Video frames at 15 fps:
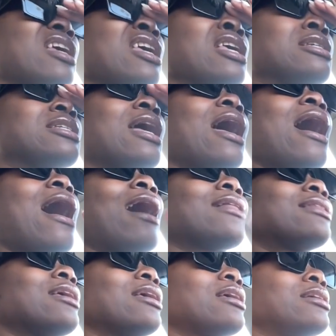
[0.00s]
things. I
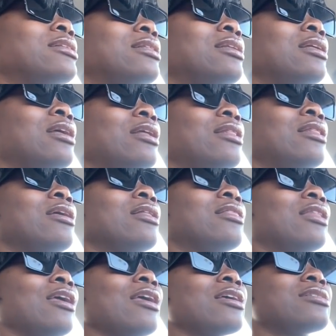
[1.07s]
think it, the the
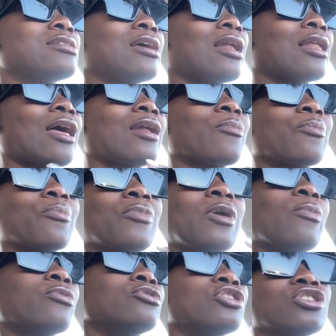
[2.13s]
thing is that a lot of
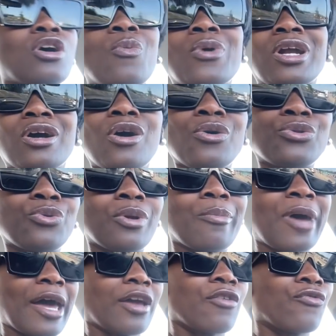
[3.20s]
people just don't want to go through the
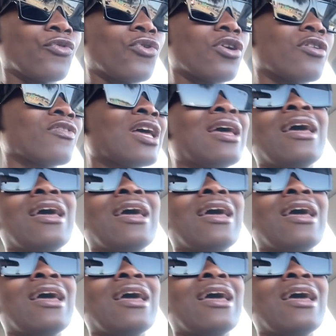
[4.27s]
back and forth.